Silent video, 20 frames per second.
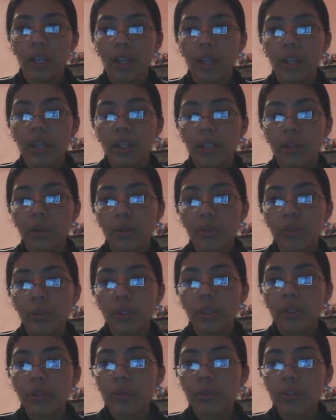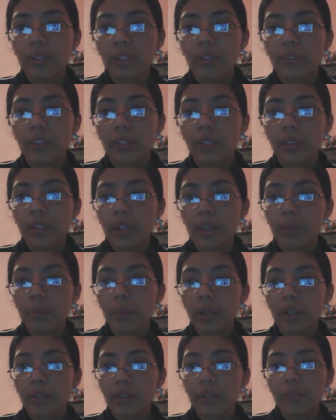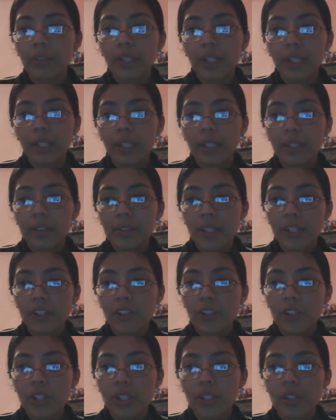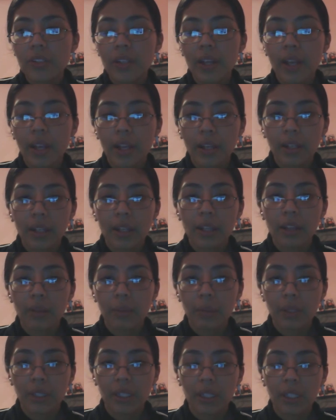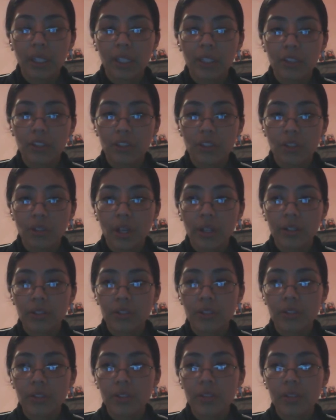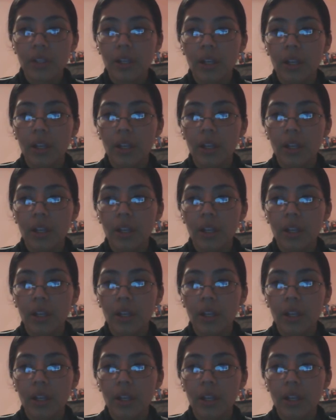It also includes giving them undivided attention and eliminating distractions.